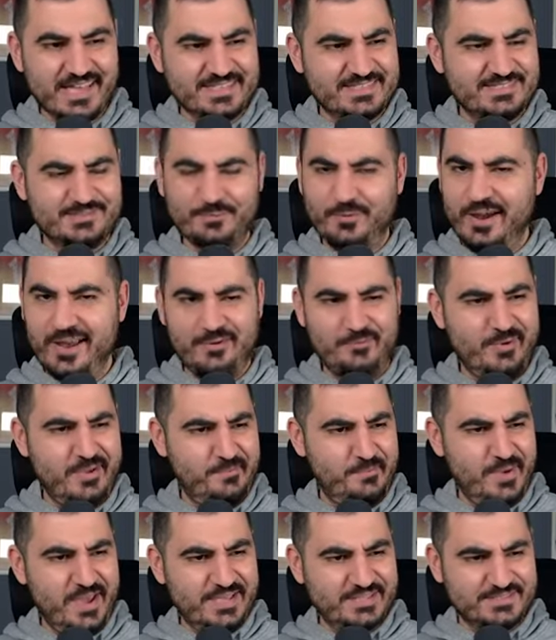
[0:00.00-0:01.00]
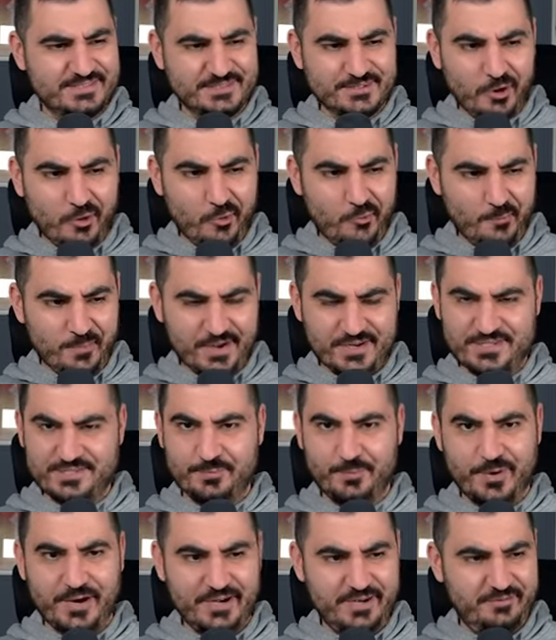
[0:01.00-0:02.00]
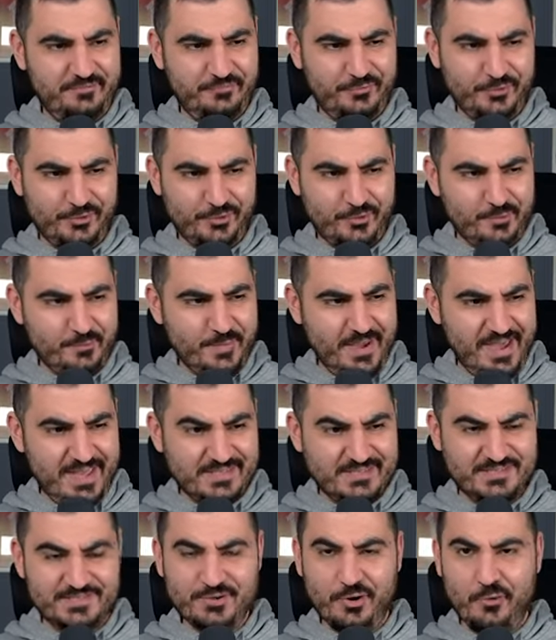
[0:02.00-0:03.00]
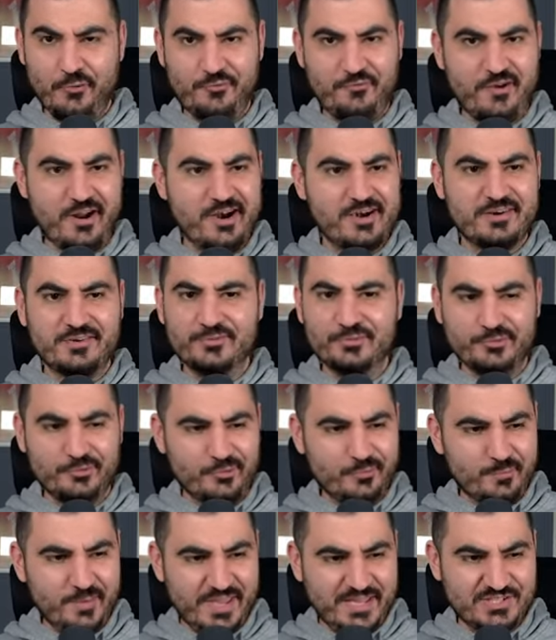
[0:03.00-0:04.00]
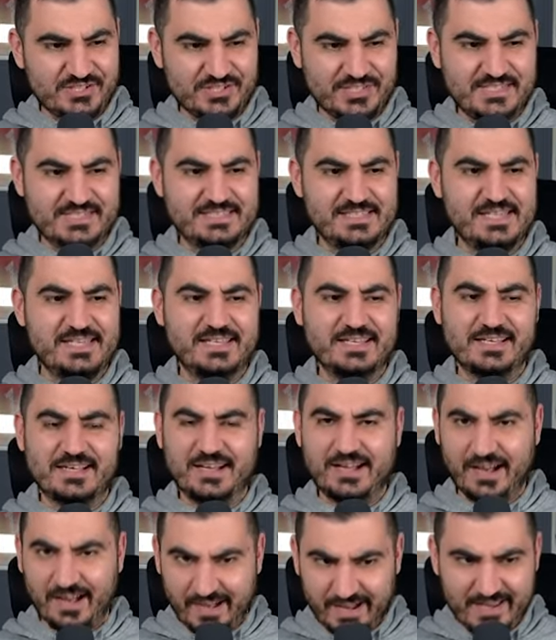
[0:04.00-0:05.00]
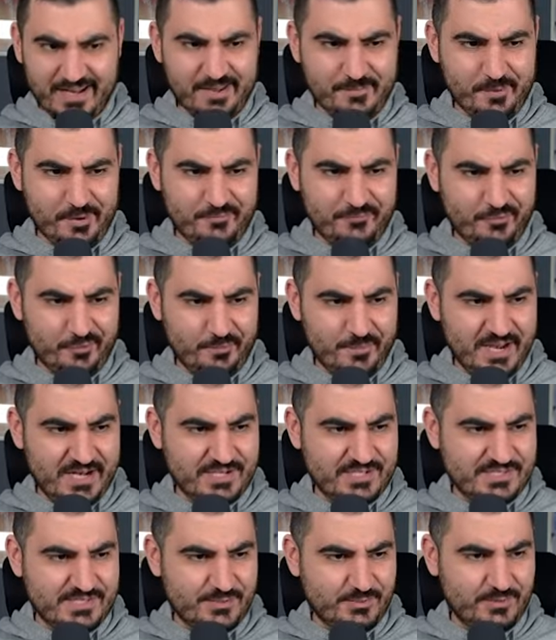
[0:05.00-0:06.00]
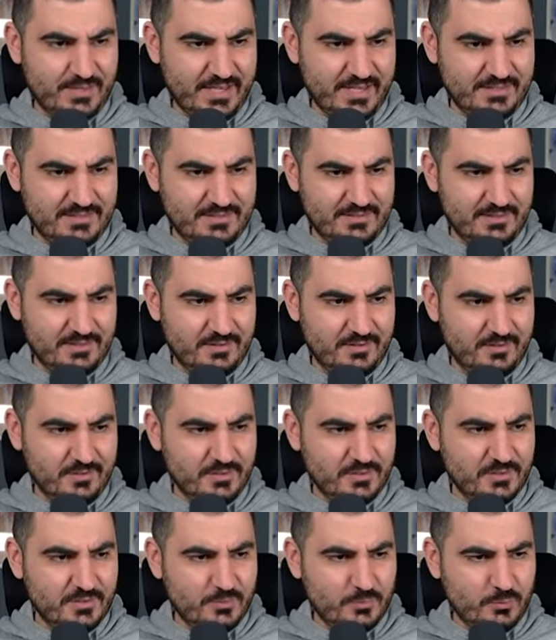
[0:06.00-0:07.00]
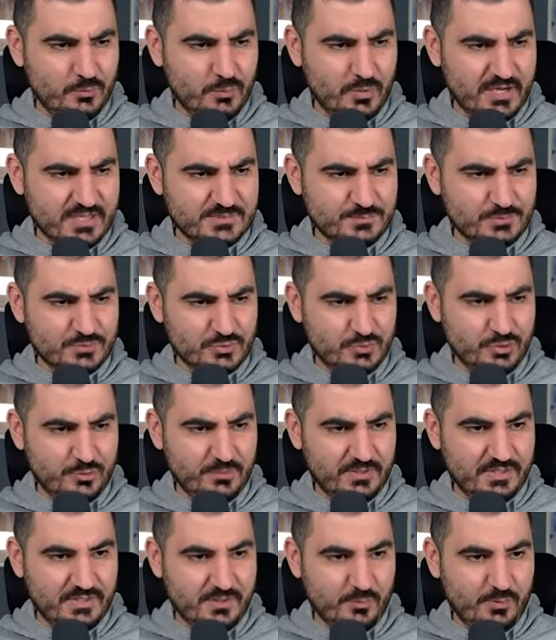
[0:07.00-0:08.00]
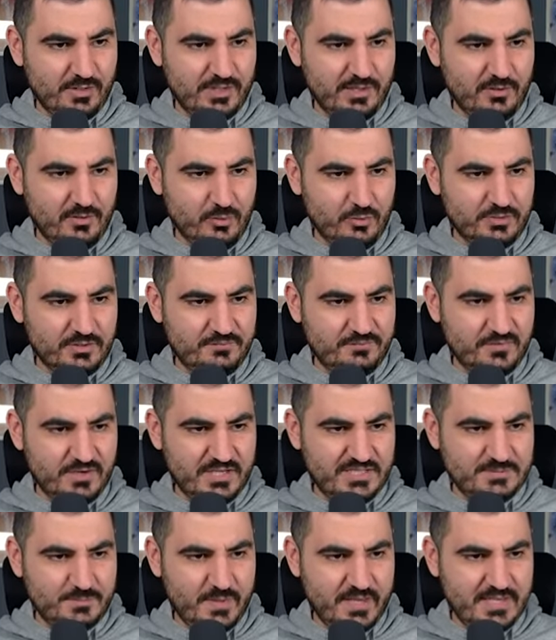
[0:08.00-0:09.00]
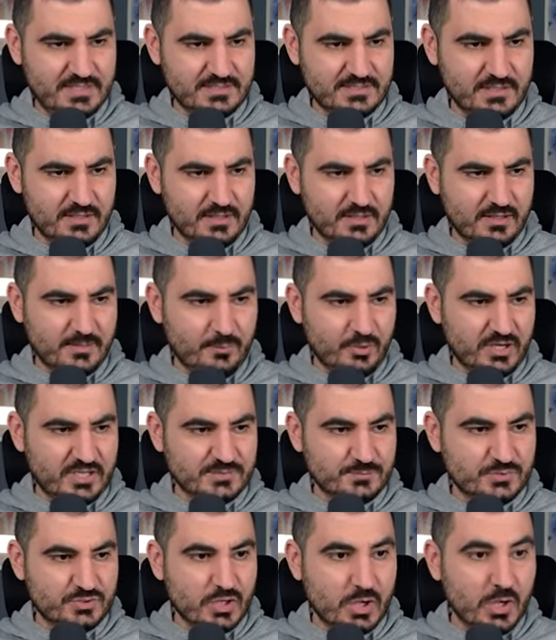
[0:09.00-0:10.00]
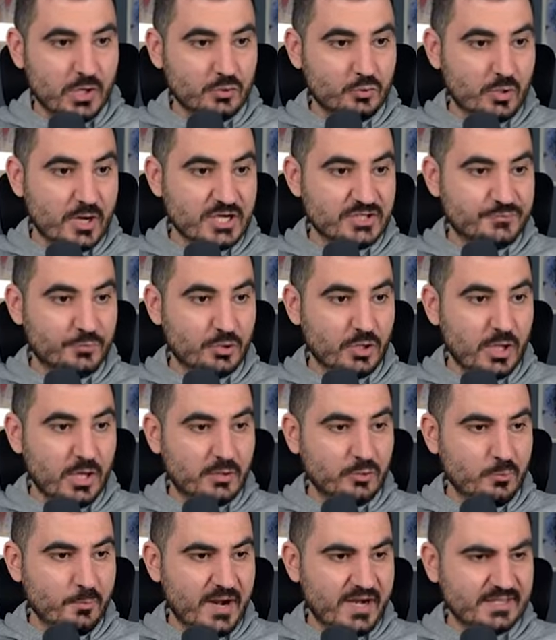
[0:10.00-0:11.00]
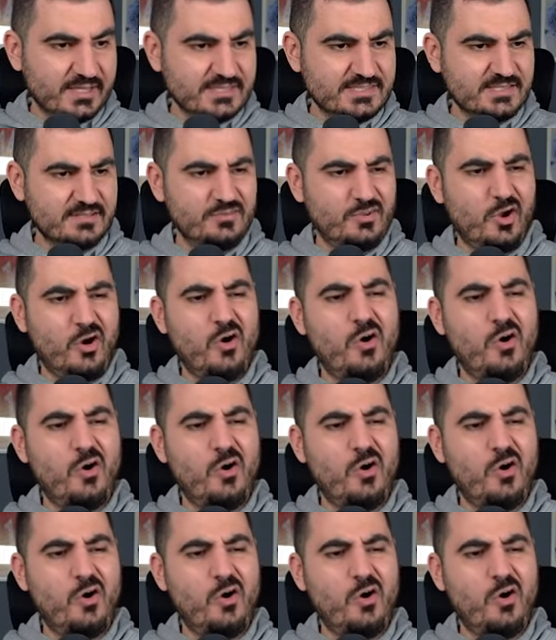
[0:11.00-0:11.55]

that's why we paid so much money for you, man. So far, Nuno Mendes is incredible for Manchester United here. Ooh, Rasmus Højlund here with a lot of free space. Come on, Rasmus, to Rashford, to Marcus.